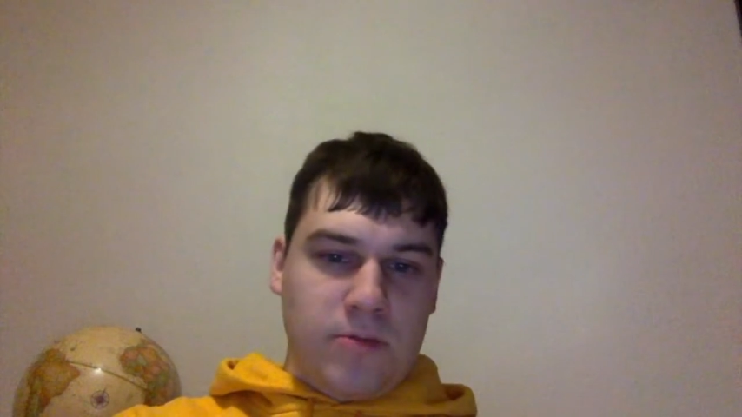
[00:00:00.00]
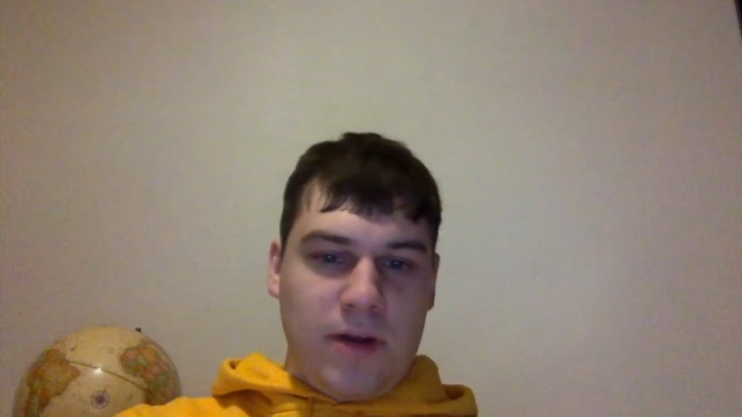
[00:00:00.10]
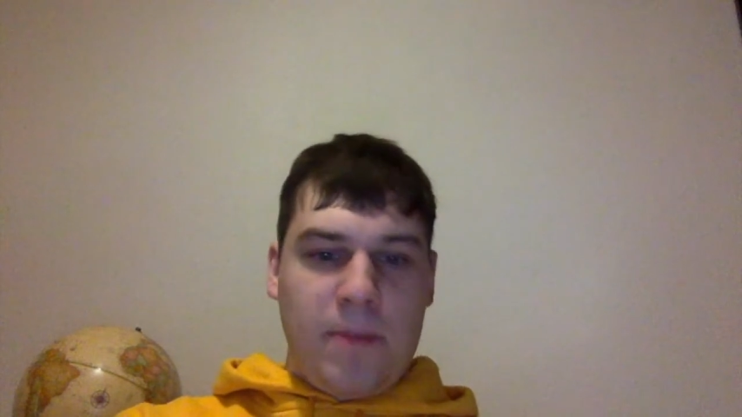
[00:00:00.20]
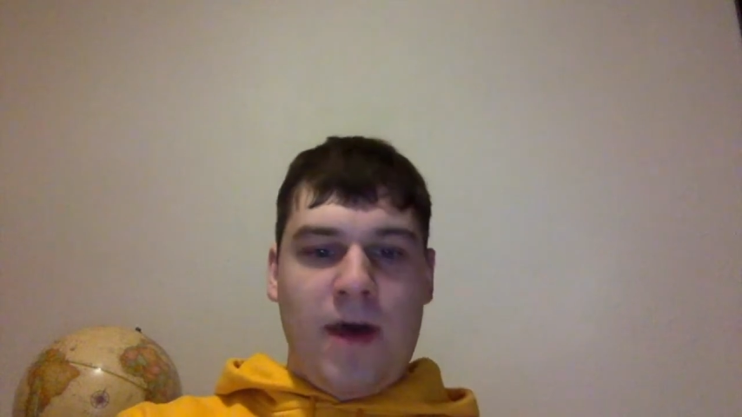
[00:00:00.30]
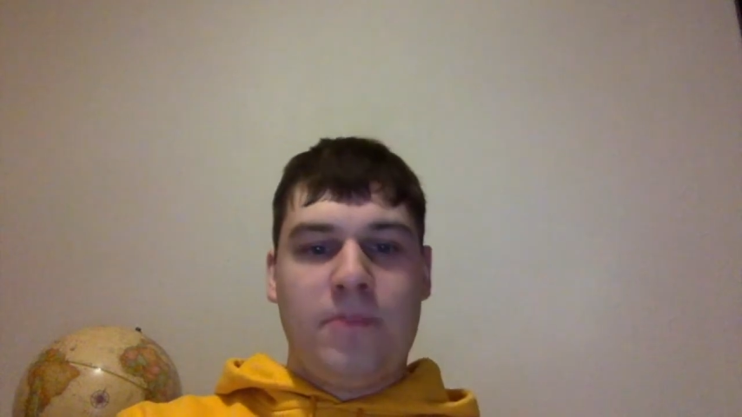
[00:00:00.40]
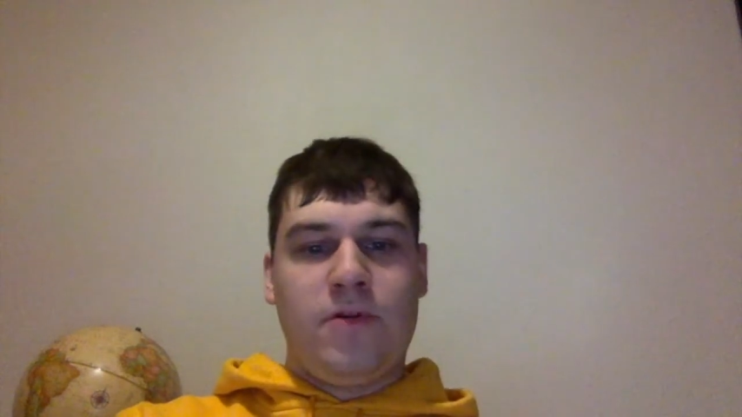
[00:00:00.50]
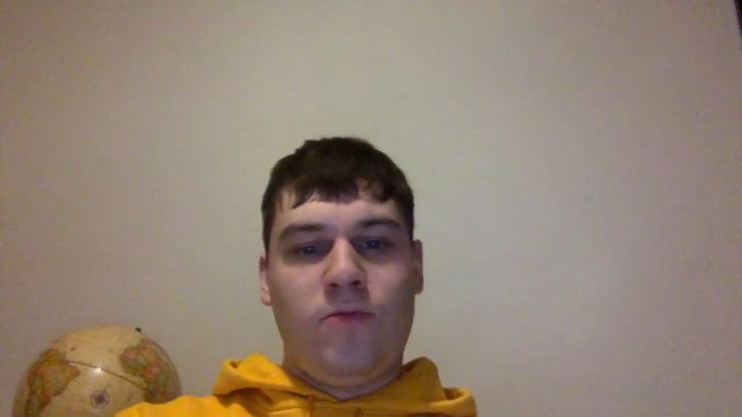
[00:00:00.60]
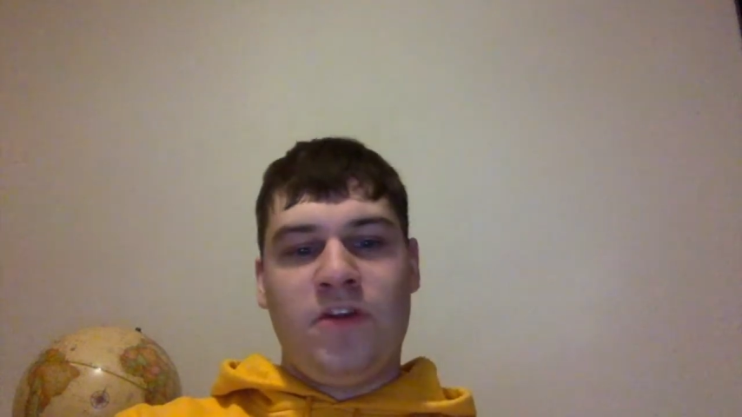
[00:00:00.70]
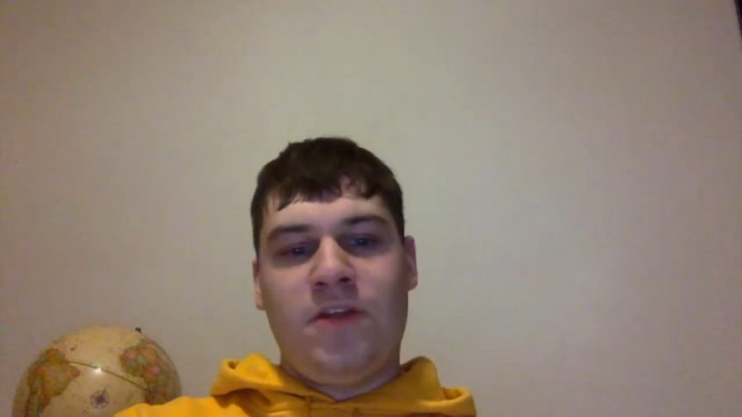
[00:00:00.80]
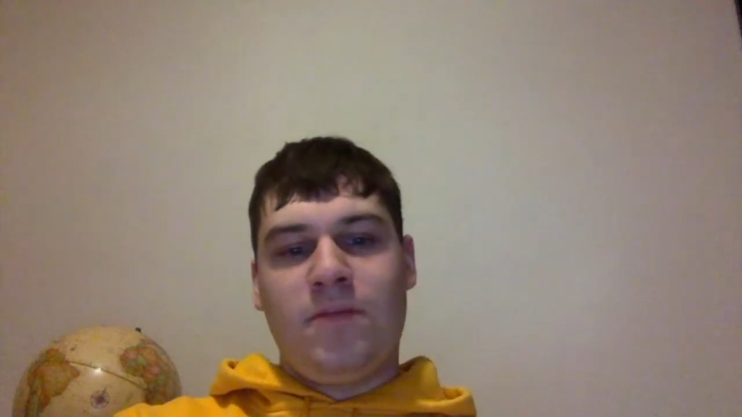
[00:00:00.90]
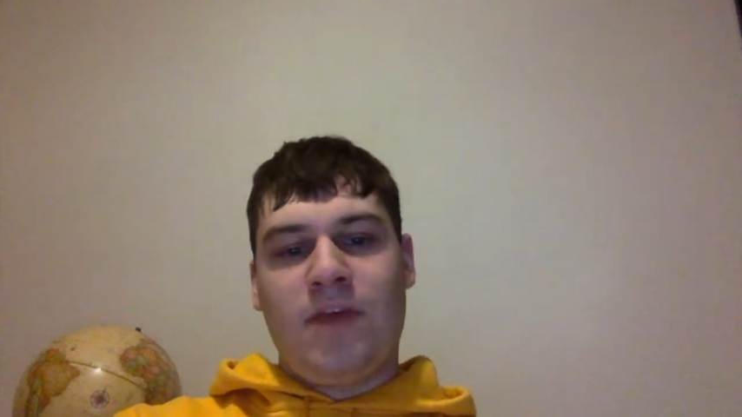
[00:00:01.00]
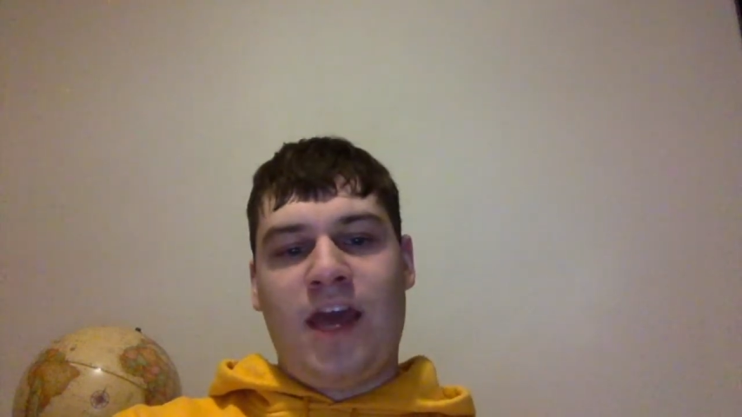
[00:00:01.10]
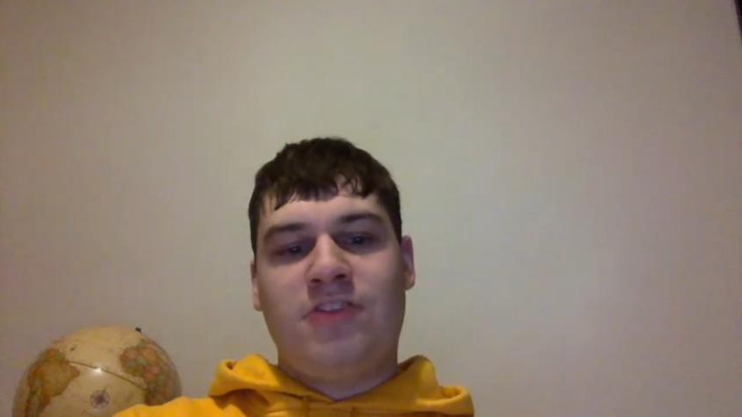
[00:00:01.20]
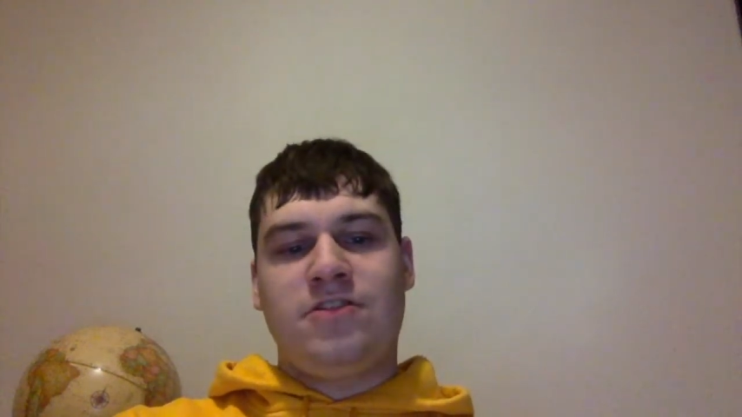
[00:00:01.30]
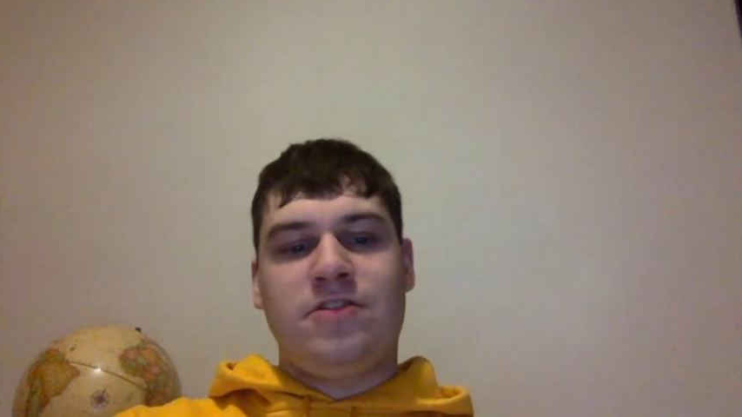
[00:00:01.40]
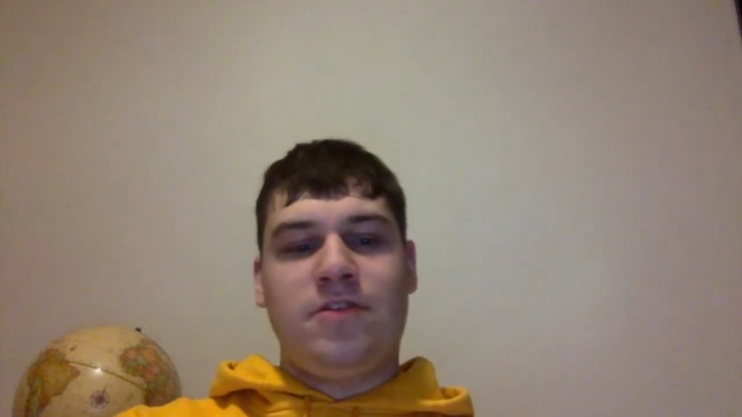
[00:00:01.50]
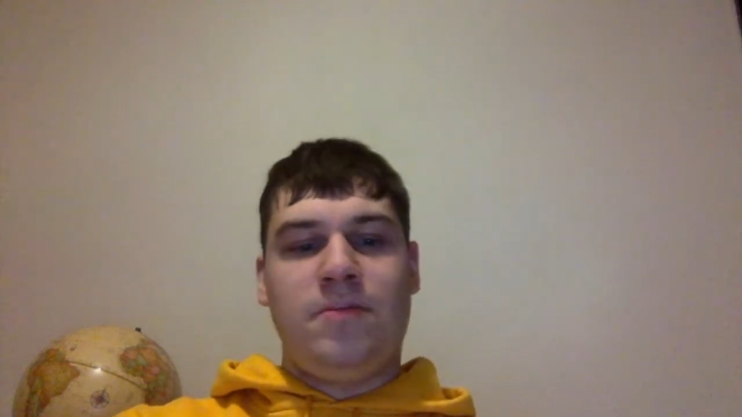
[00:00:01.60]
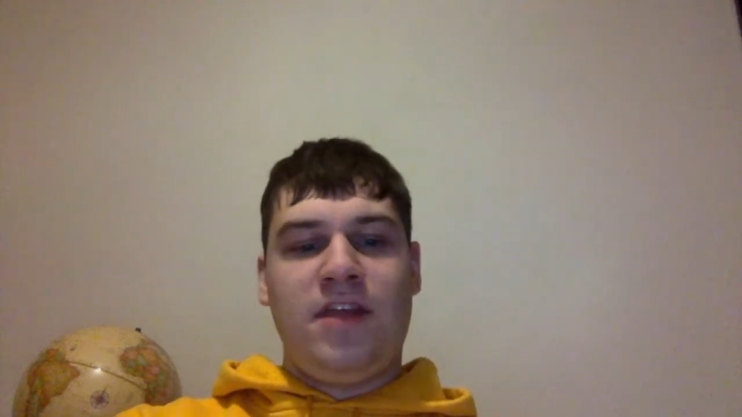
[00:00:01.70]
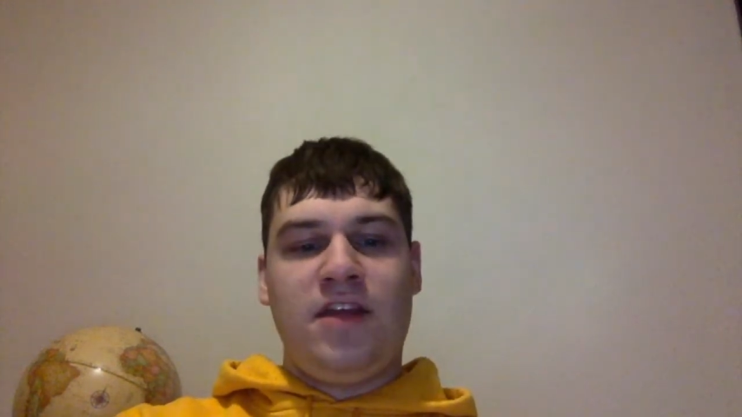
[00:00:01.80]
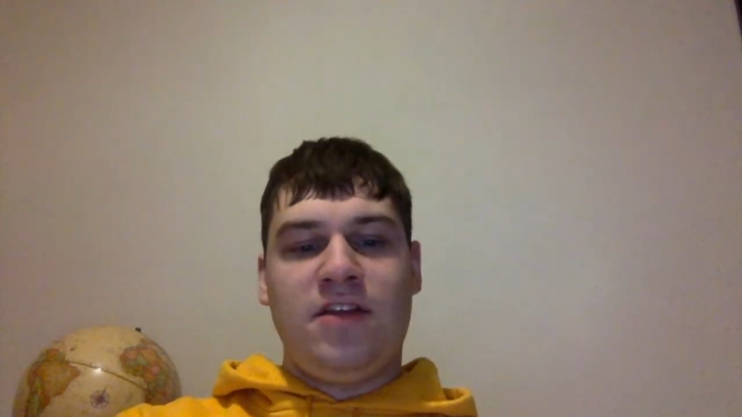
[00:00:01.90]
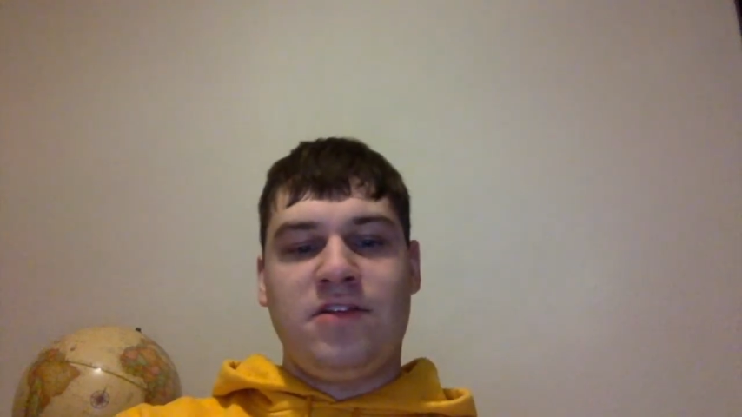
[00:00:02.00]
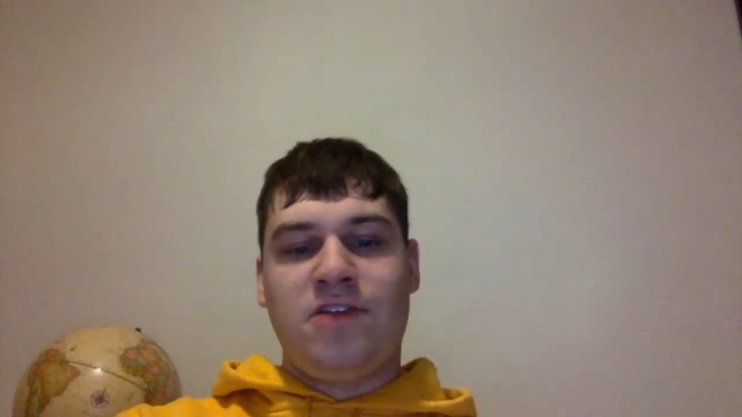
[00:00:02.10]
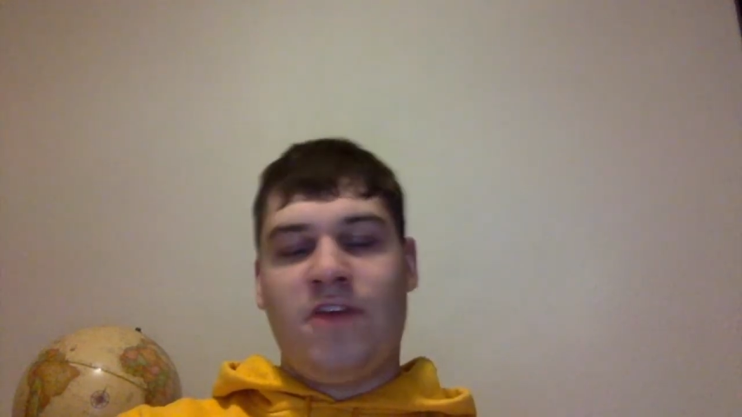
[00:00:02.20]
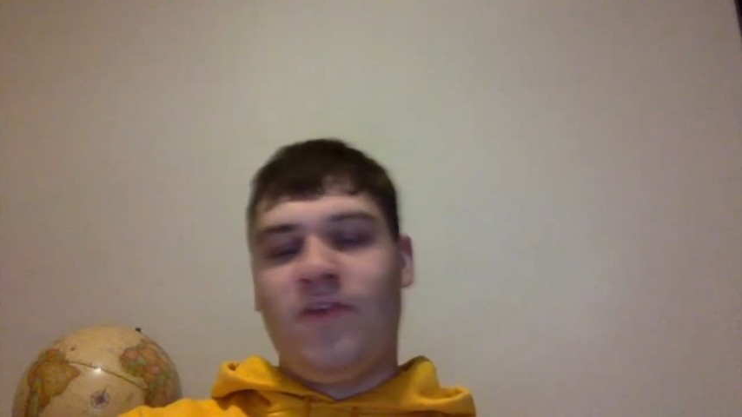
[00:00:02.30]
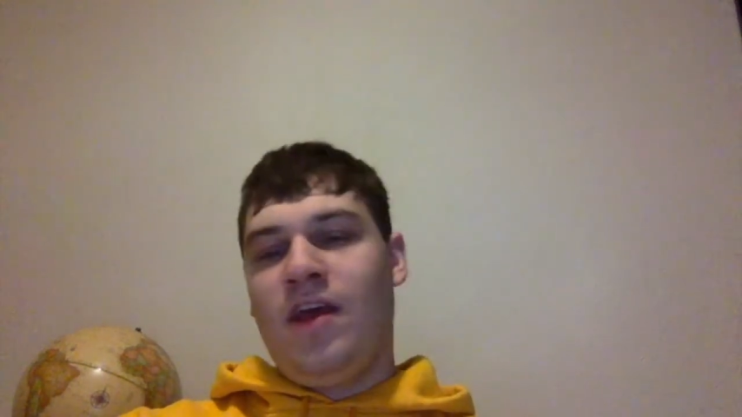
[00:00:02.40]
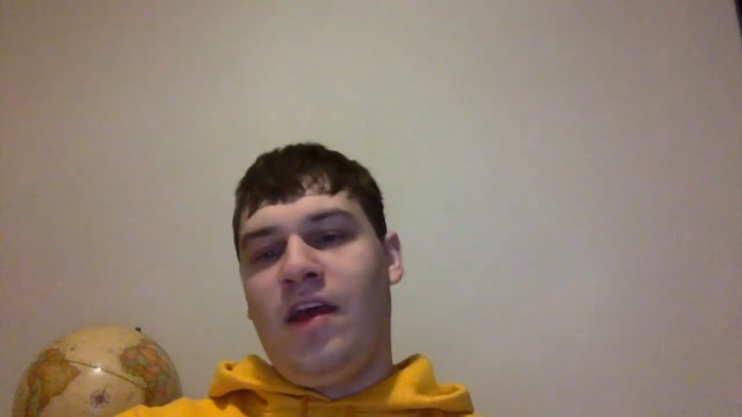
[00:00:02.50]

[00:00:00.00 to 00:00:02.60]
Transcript: pretty popular one that catches the media and stuff.